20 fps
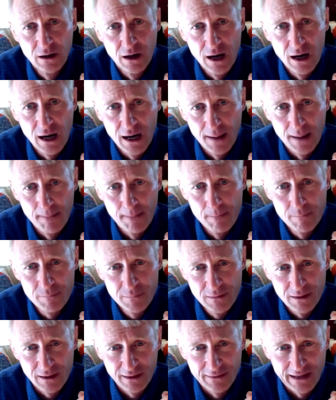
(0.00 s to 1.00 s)
Um,
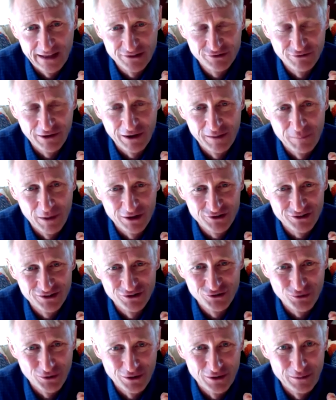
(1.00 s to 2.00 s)
and that's very much in
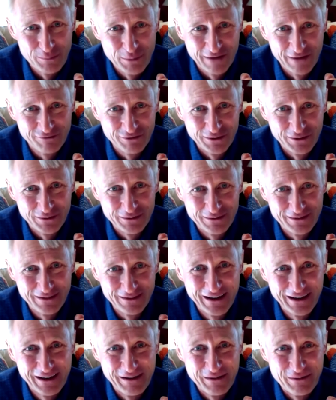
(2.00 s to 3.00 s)
sort of the Buffett,
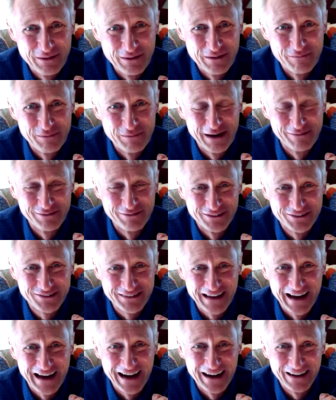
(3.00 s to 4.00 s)
uh, the Buffett
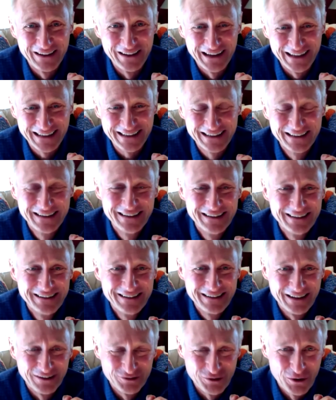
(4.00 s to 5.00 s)
style. Like
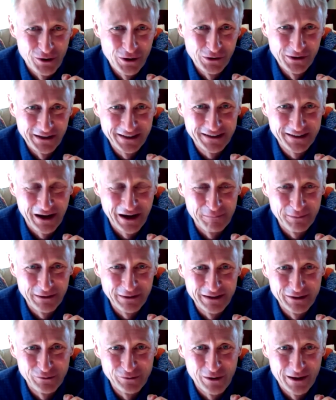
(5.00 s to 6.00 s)
as a holding company,
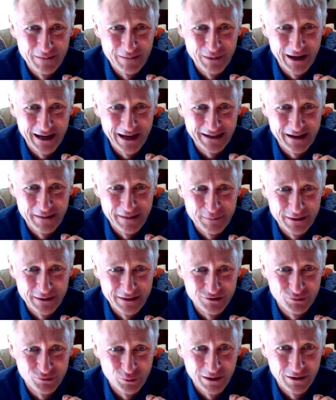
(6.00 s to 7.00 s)
you want to buy
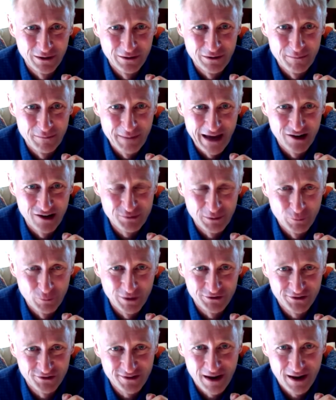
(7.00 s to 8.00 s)
companies where the management
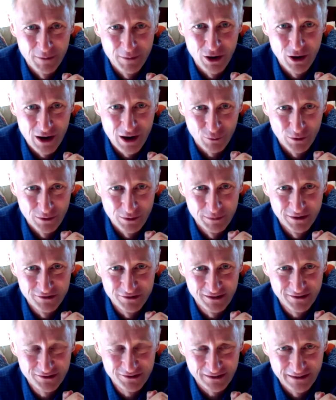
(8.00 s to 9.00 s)
wants to come along with the
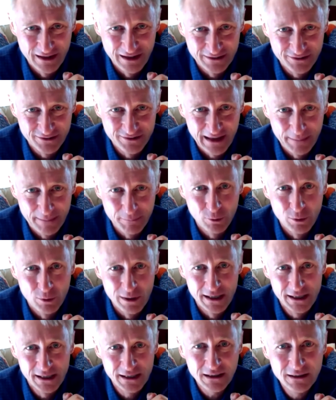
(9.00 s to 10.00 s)
business and not step
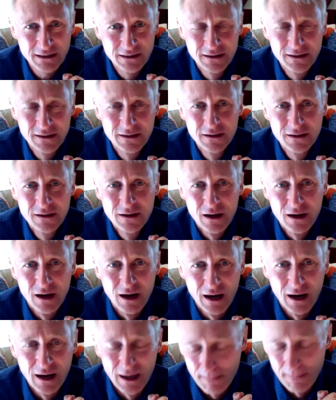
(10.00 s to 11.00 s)
away.
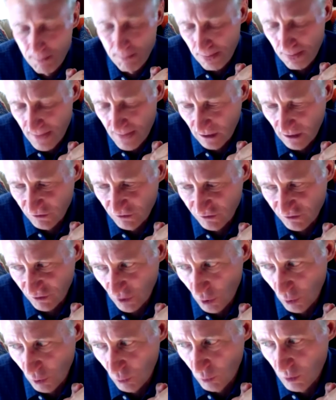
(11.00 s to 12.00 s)
Um,
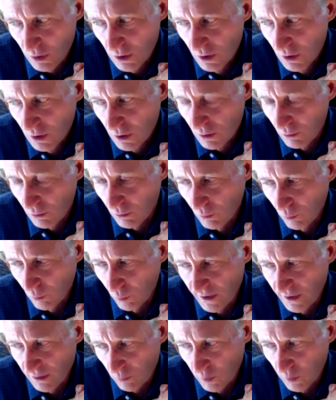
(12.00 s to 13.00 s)
so
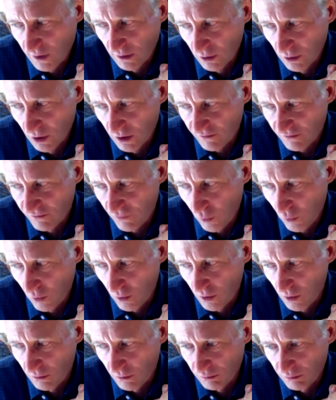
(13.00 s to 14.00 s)
we we look
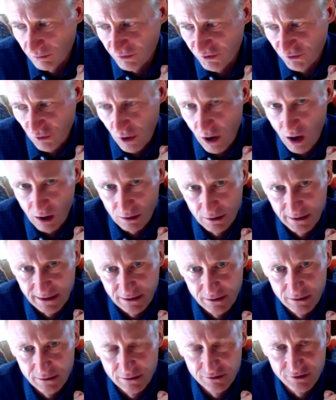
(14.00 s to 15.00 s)
for strong
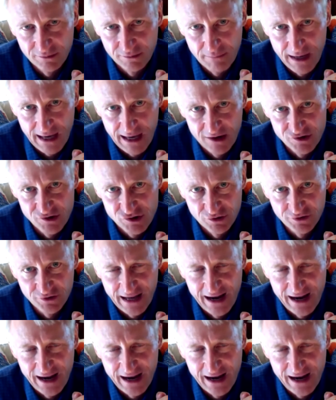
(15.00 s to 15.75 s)
leaders and managers.